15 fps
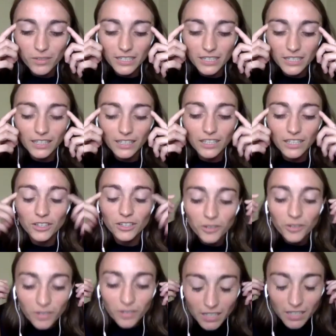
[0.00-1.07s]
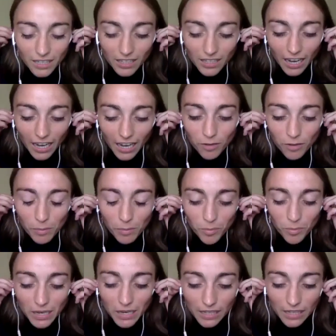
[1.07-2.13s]
telling you. I remember
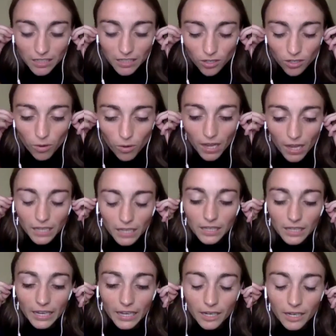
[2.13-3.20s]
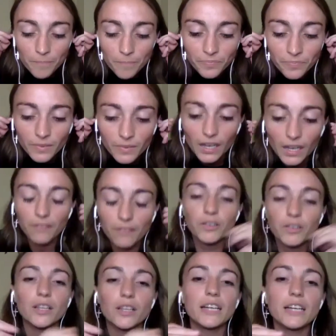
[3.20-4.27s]
being like, you know what, like. I
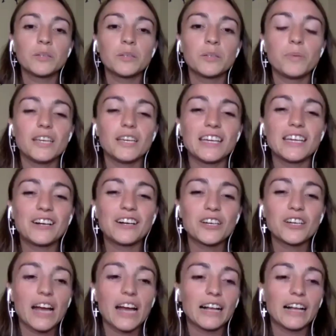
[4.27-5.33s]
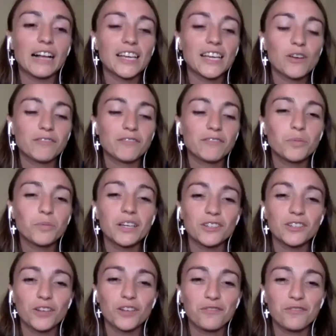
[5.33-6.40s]
feel like to be a good ally, you have to put
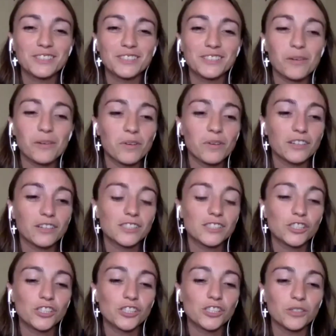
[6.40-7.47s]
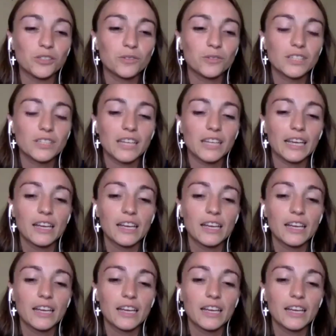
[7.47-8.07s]
yourself in someone else's shoes and like,